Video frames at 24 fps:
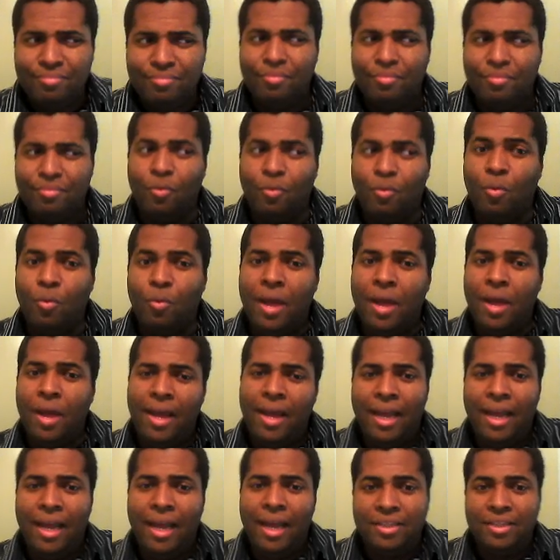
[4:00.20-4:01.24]

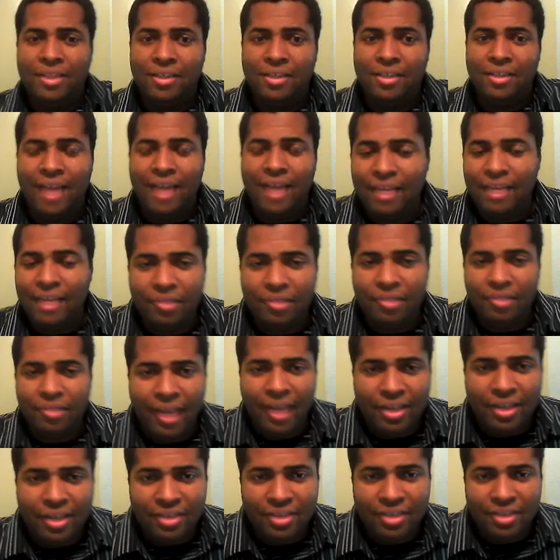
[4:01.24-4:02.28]
way ancient, not even the
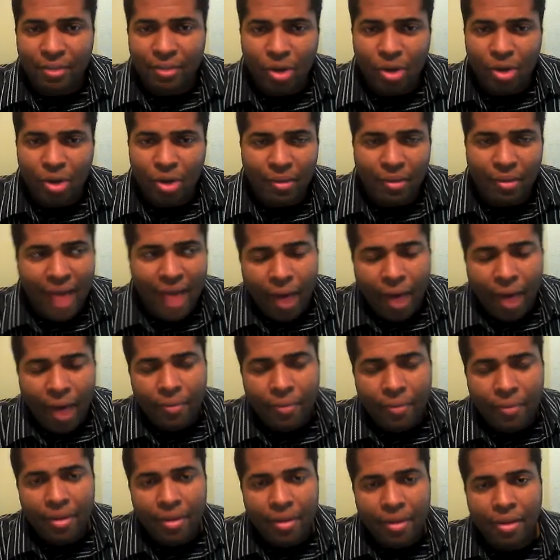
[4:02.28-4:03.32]
ancients that we talk about
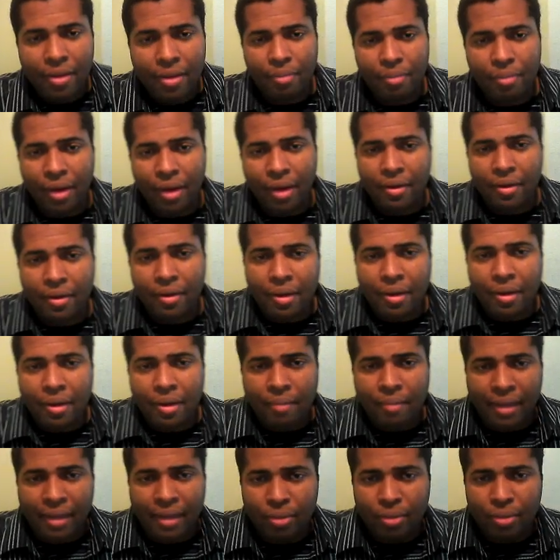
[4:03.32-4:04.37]
now, but
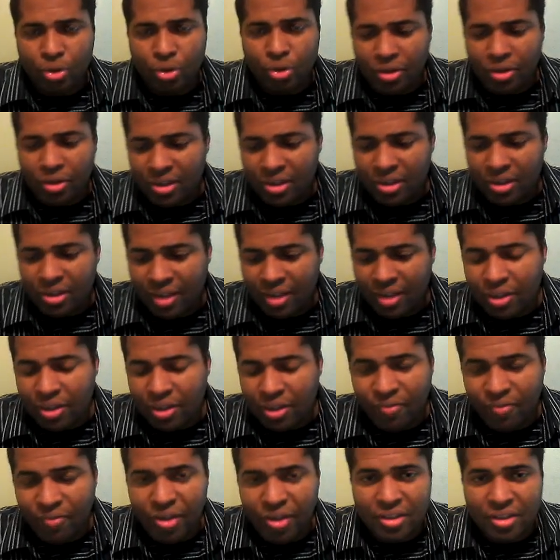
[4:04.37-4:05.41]
being able to talk to your cells
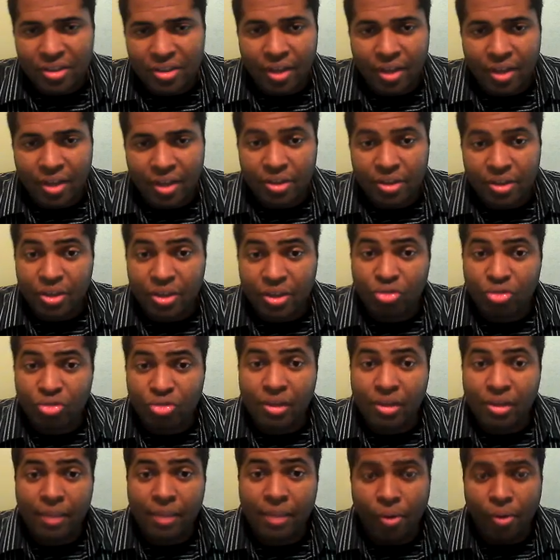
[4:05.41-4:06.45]
and feel your cells are
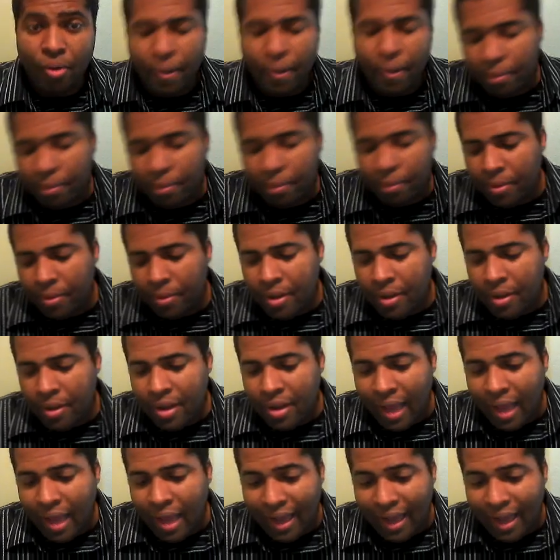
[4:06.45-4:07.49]
extremely important.
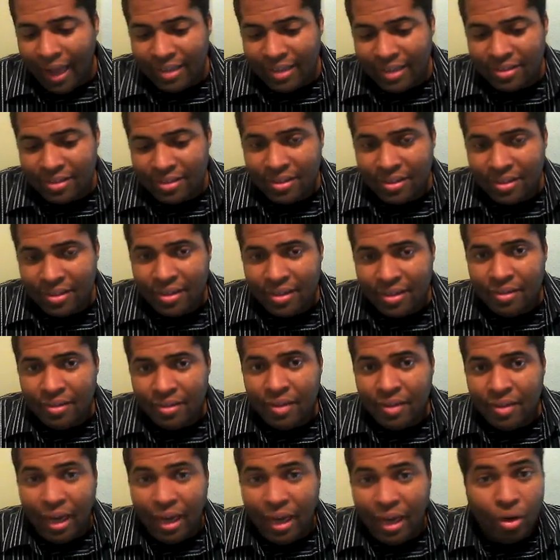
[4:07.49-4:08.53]
As
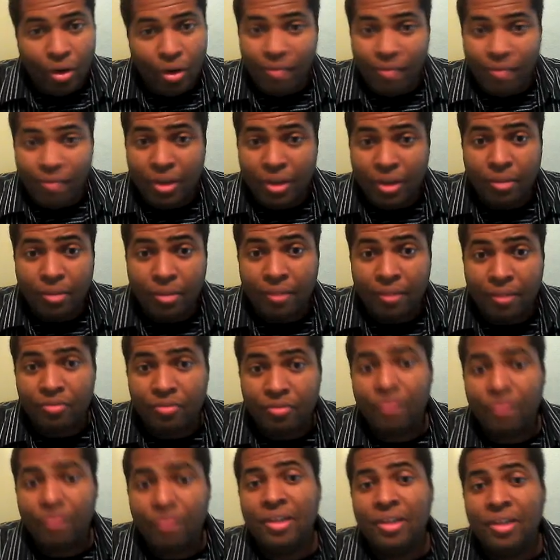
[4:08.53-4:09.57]
even when we talk
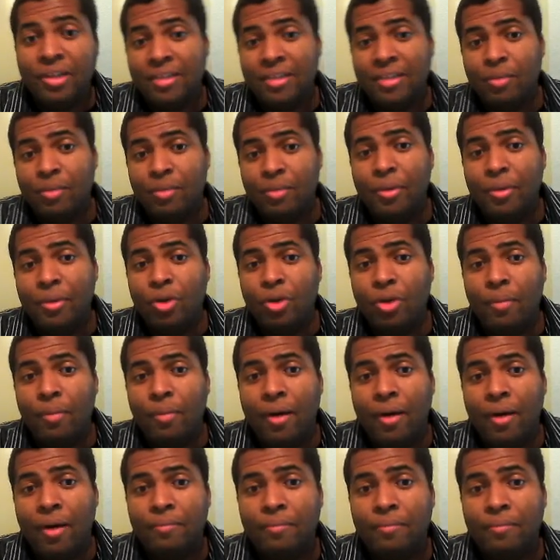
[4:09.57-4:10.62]
about, for instance, when we talk
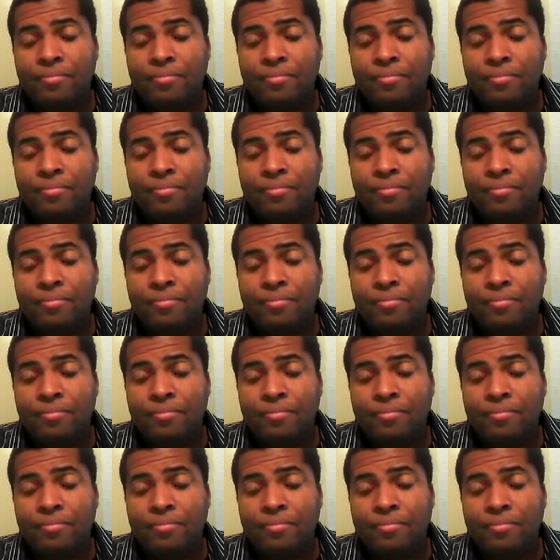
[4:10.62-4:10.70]
about